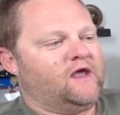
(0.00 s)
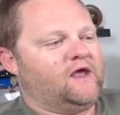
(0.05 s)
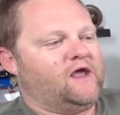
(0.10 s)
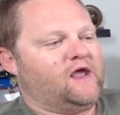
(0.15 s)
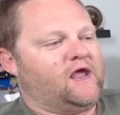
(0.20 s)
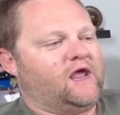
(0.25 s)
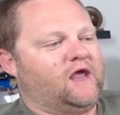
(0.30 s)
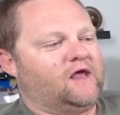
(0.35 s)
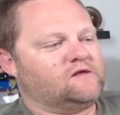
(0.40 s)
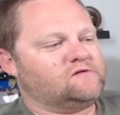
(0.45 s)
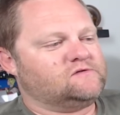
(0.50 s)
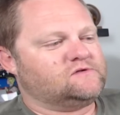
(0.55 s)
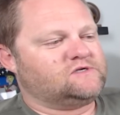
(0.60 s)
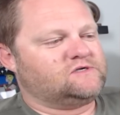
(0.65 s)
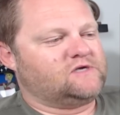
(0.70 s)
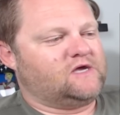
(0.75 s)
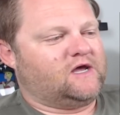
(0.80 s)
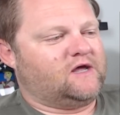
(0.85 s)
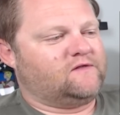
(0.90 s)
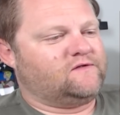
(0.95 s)
And
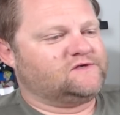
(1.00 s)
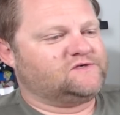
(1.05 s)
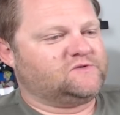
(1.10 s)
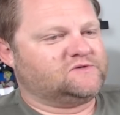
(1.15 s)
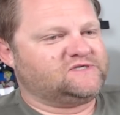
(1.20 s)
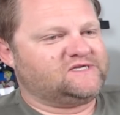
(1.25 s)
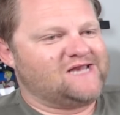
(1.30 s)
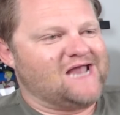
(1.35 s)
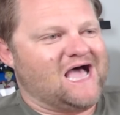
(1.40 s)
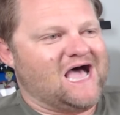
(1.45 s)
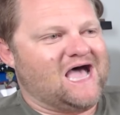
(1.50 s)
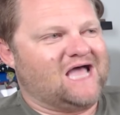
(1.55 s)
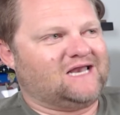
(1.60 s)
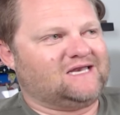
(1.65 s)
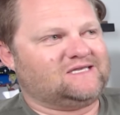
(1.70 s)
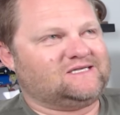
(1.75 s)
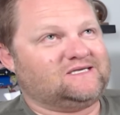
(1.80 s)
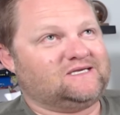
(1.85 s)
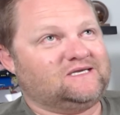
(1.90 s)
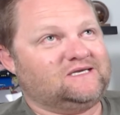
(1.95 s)
uh, this was
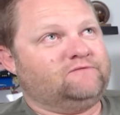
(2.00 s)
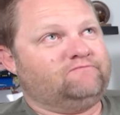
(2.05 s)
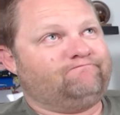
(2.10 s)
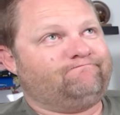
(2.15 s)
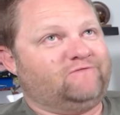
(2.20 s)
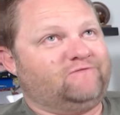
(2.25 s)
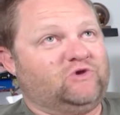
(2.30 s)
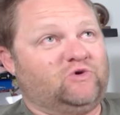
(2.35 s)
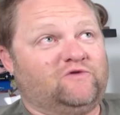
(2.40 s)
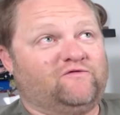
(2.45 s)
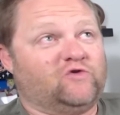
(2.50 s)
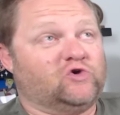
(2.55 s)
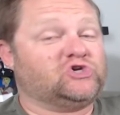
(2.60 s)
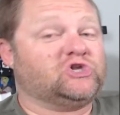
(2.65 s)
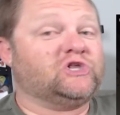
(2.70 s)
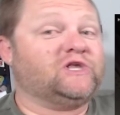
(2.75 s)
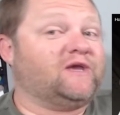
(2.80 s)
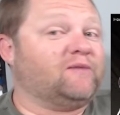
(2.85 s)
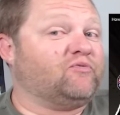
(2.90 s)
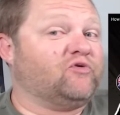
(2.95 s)
not
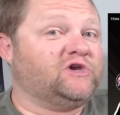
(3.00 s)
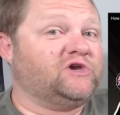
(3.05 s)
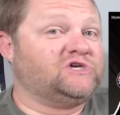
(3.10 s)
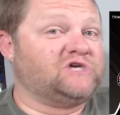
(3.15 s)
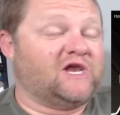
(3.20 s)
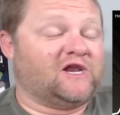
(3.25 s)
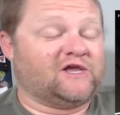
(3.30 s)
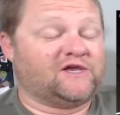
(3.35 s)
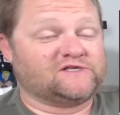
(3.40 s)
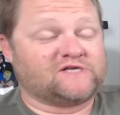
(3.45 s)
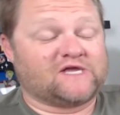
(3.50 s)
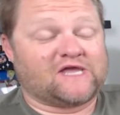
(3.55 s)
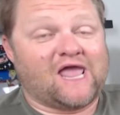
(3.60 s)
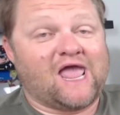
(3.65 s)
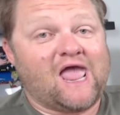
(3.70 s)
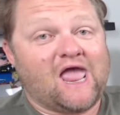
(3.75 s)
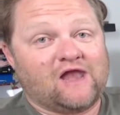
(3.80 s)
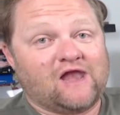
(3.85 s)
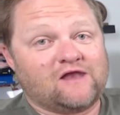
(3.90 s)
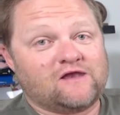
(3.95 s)
universally appreciated because
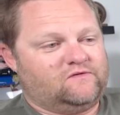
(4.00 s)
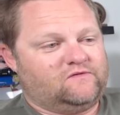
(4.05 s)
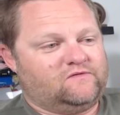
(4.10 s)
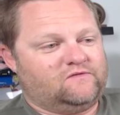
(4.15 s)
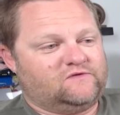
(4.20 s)
again,